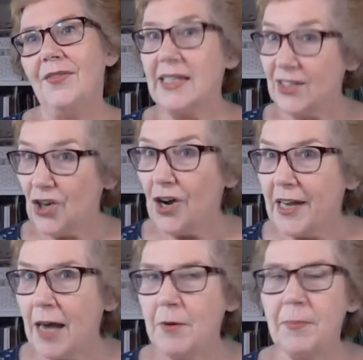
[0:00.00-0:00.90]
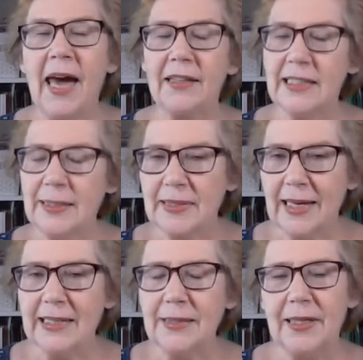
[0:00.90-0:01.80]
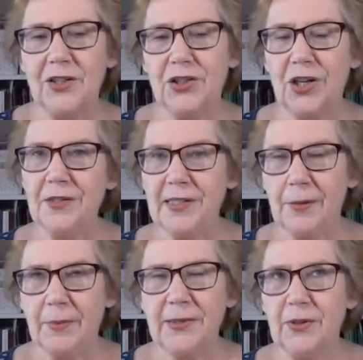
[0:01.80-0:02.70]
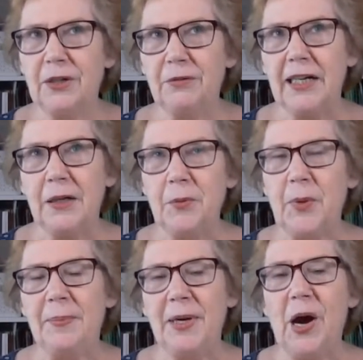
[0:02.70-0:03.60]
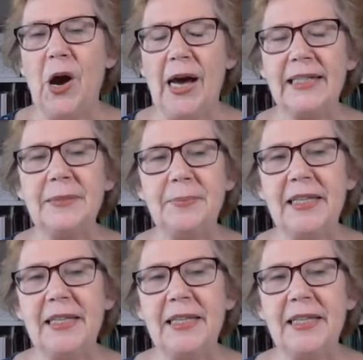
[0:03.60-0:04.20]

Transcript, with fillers: This show came about, and this was last week's show, so we're sort of running a week behind,